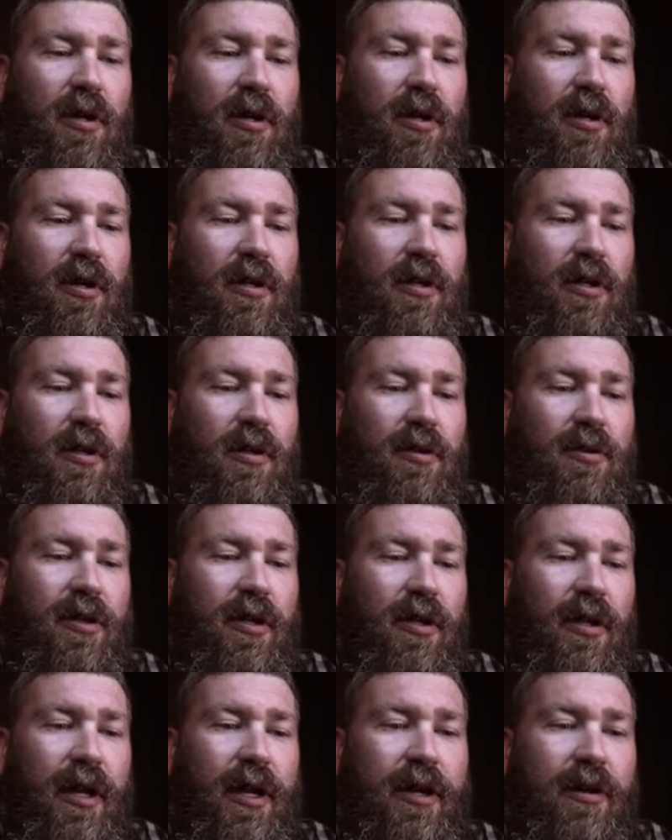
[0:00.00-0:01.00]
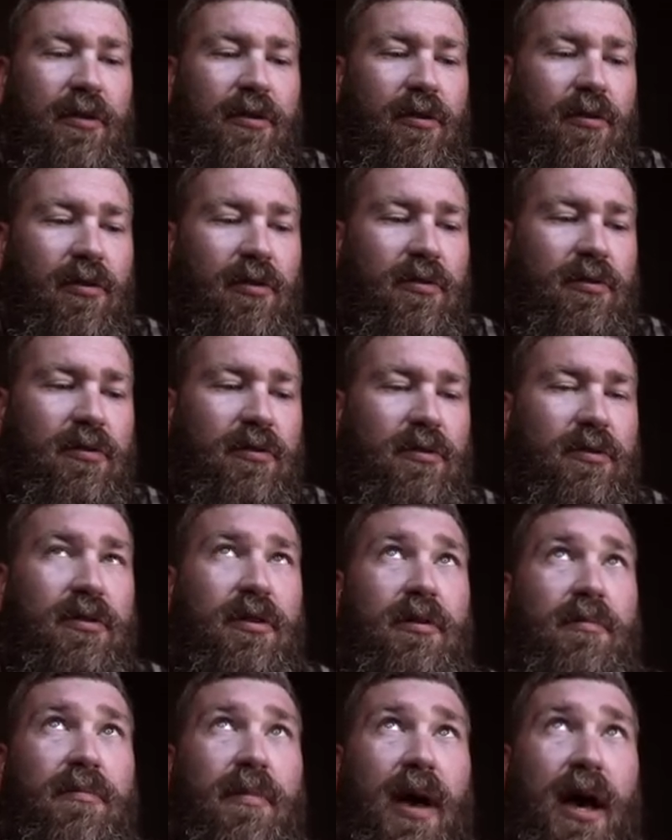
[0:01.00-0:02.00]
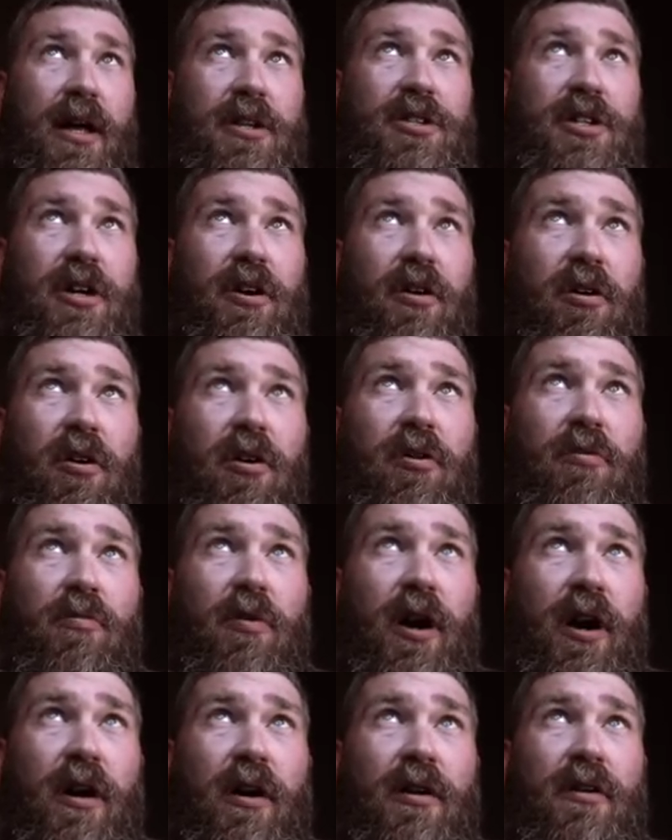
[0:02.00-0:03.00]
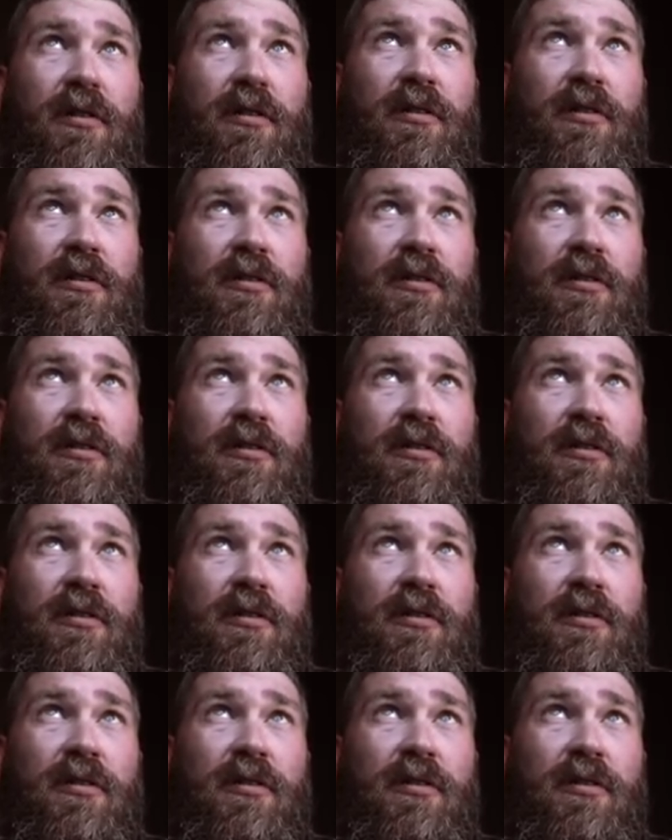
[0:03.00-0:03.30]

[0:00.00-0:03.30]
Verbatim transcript: and the lanyard hole, matching hardware.